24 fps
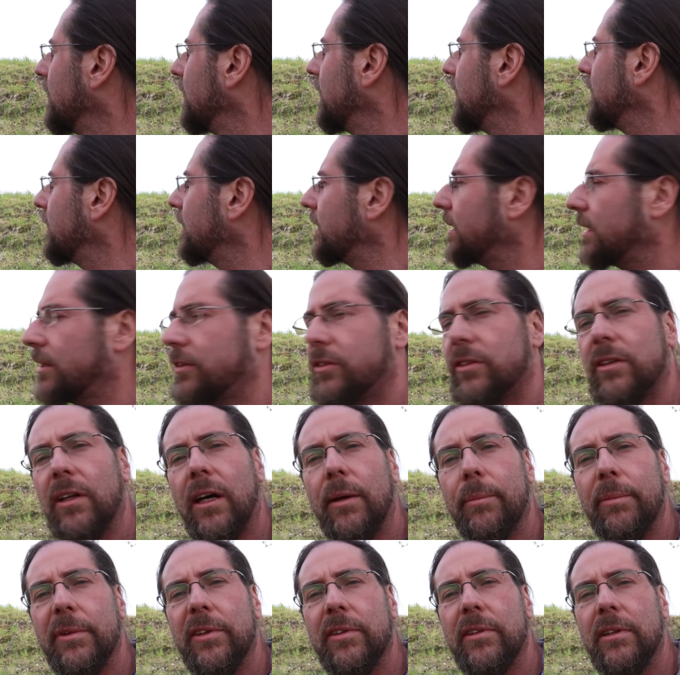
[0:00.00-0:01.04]
And the next
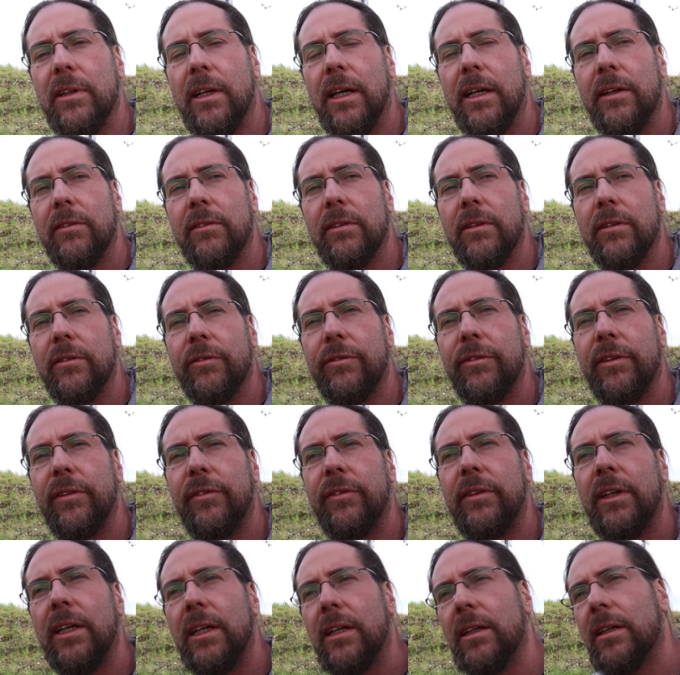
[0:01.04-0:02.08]
stop is in
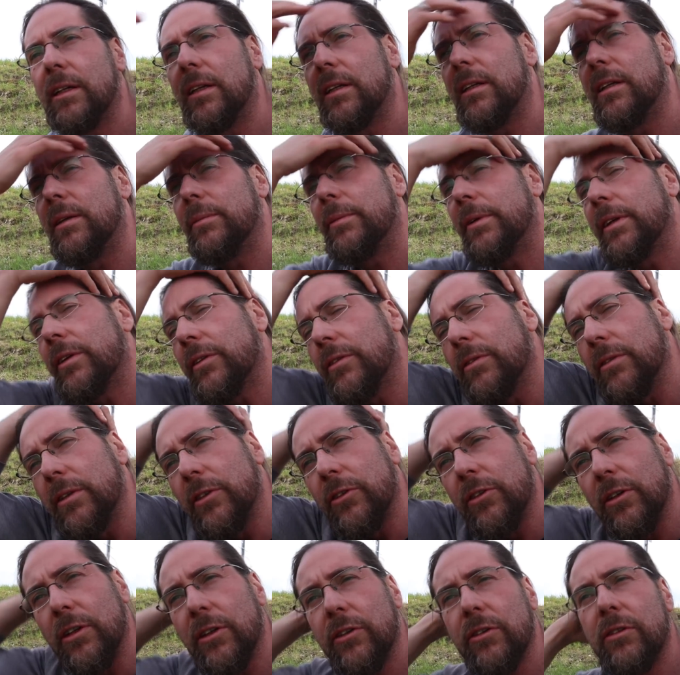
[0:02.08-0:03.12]
115 kilometers, so I
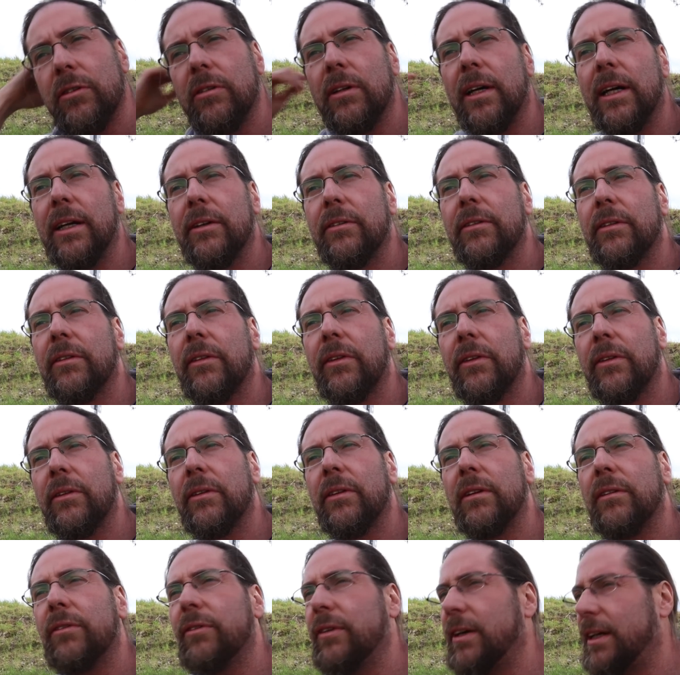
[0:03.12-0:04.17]
charge to
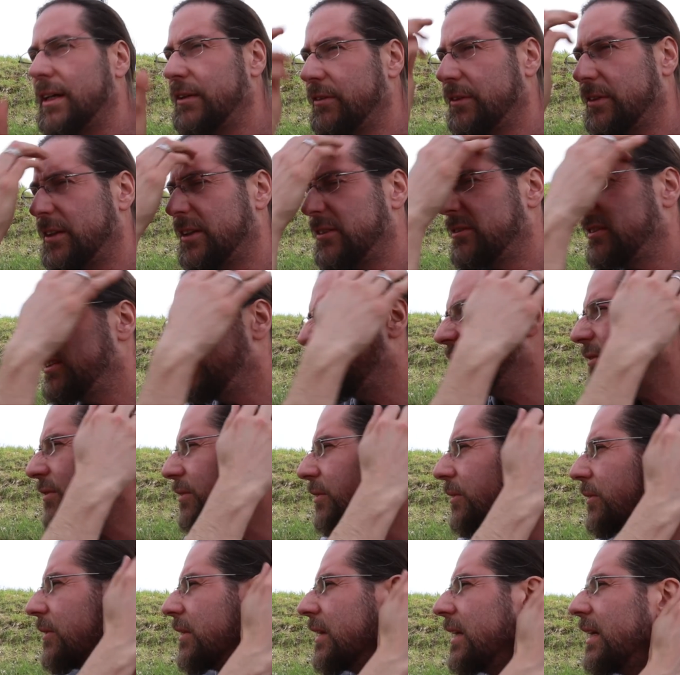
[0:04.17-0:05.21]
135,
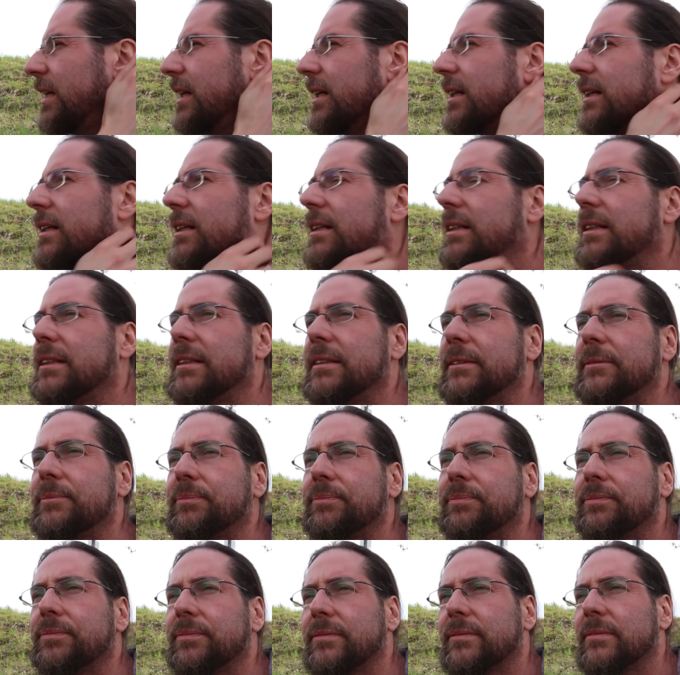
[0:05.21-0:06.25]
140.
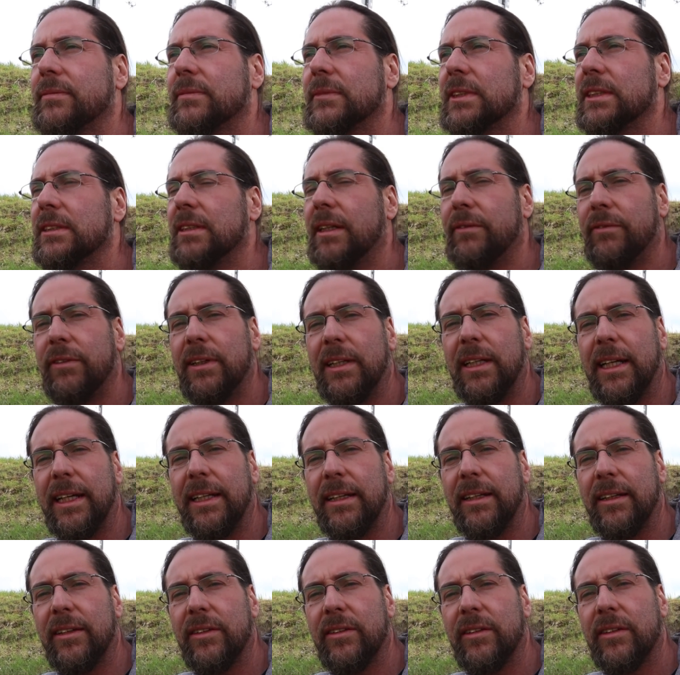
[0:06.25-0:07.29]
Something
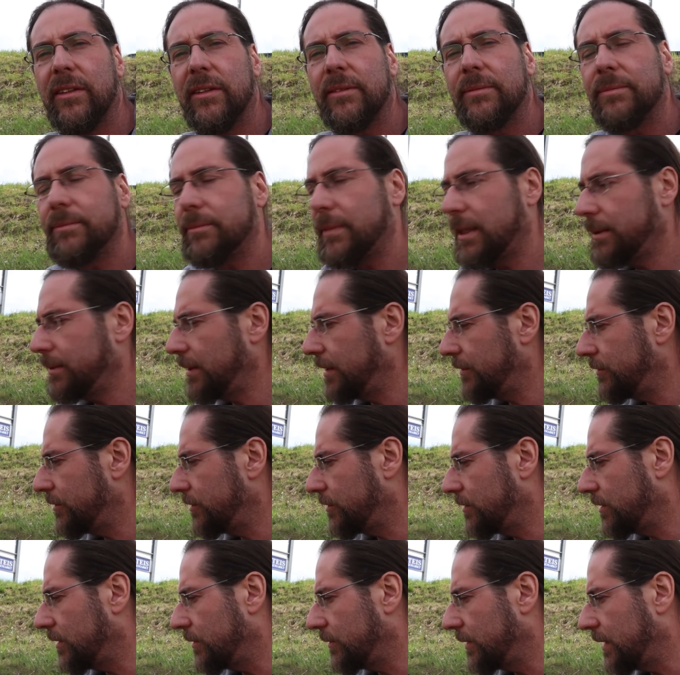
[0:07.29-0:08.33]
like this. Maybe I have to
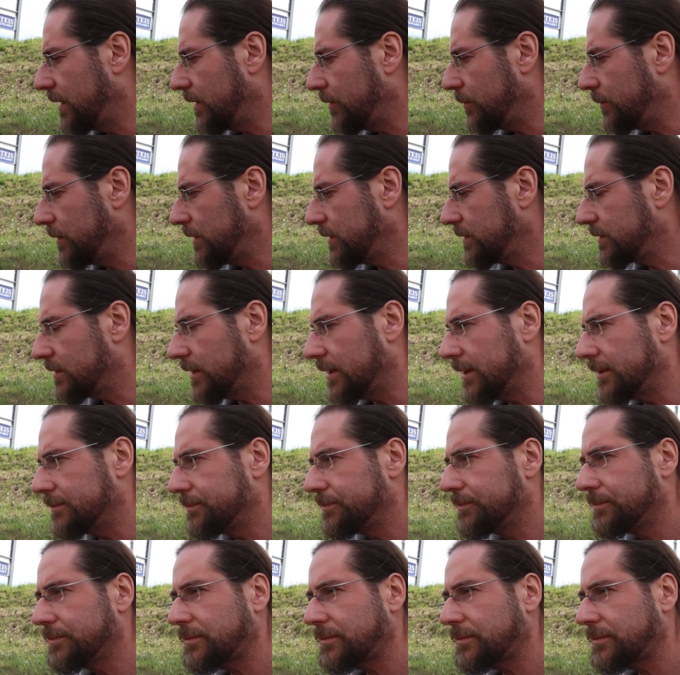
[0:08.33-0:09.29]
slow down, we'll see.